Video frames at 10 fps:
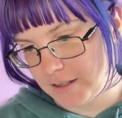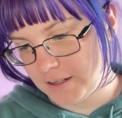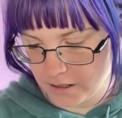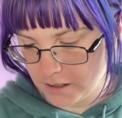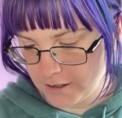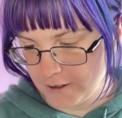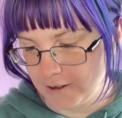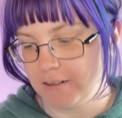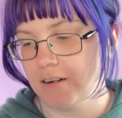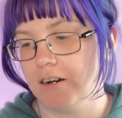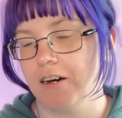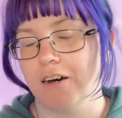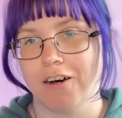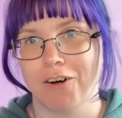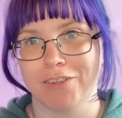
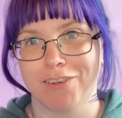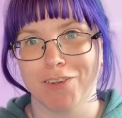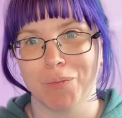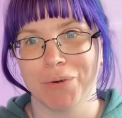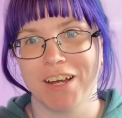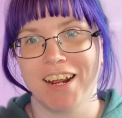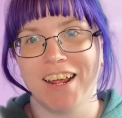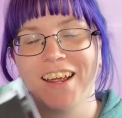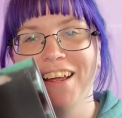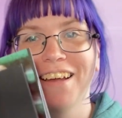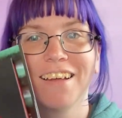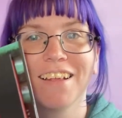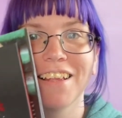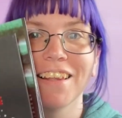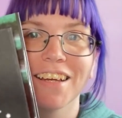Oh, it's so pretty.
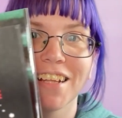Look